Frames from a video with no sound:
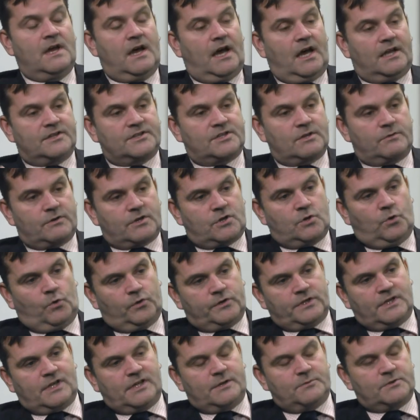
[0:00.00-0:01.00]
And so
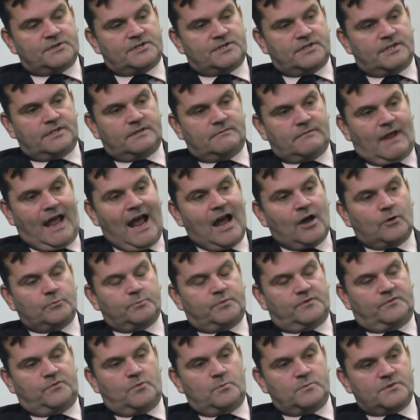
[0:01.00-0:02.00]
accordingly, we're seeing
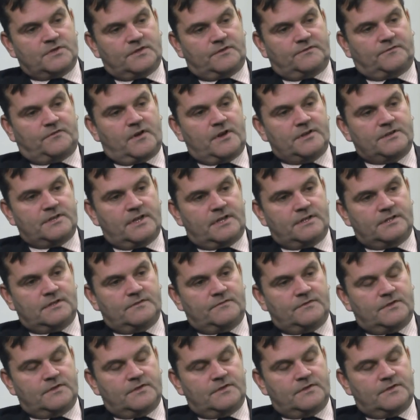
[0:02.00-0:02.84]
outperformance at the front end of